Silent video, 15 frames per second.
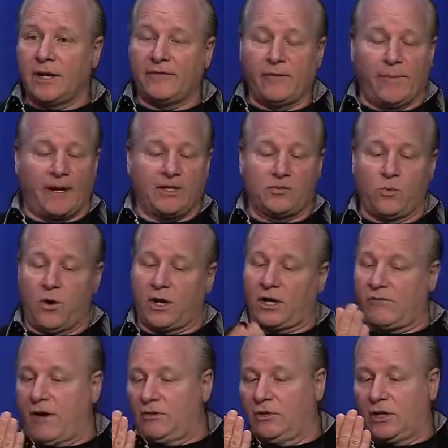But everybody's walking
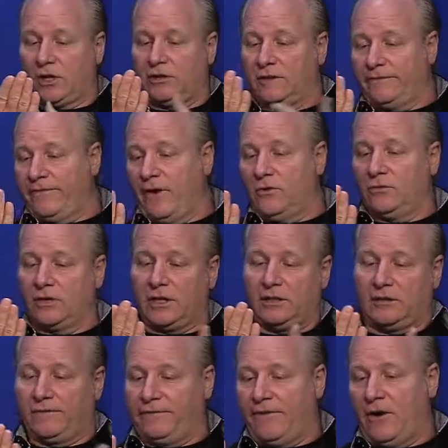around looking at the phone.
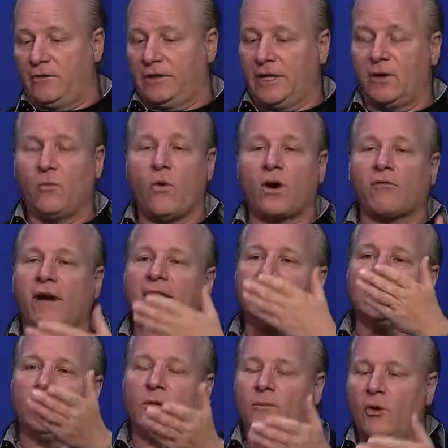They could walk right
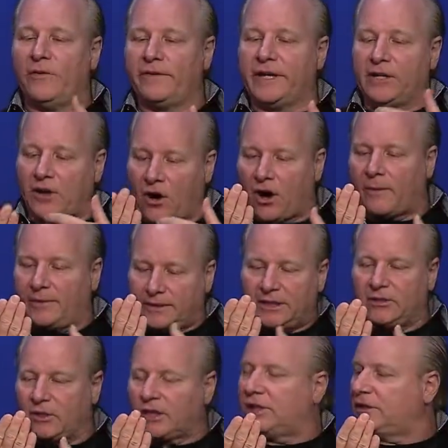into a moving car, but they're
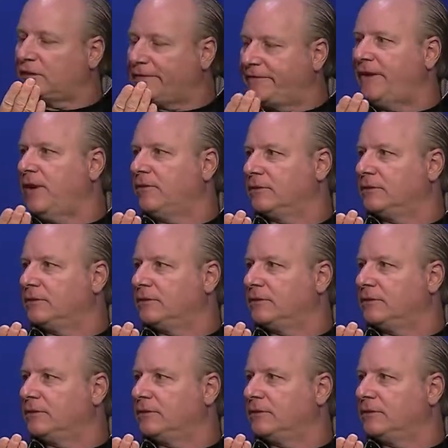looking at the phone.